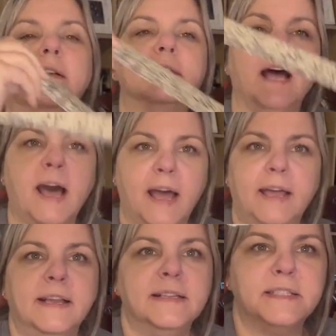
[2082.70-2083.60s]

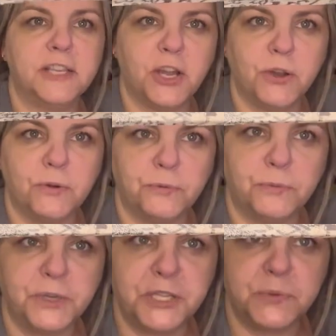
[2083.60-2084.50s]
ties, you know,
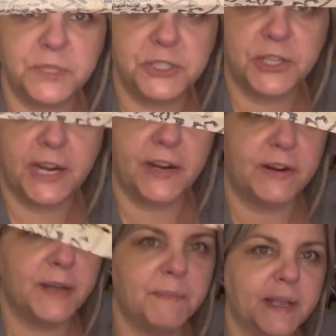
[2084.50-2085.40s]
where you twist your hair
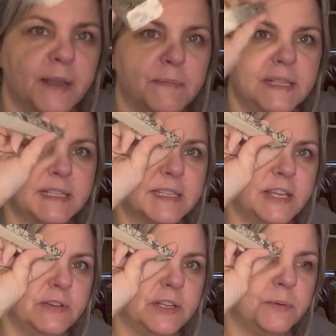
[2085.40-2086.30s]
up, come in this
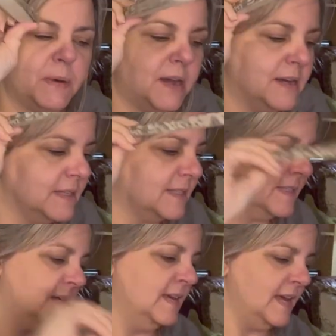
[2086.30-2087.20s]
cute little box.
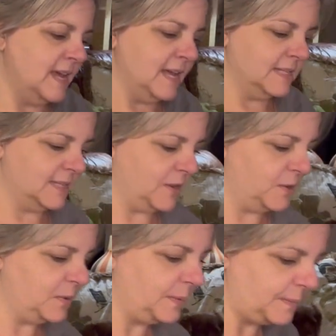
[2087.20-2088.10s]
So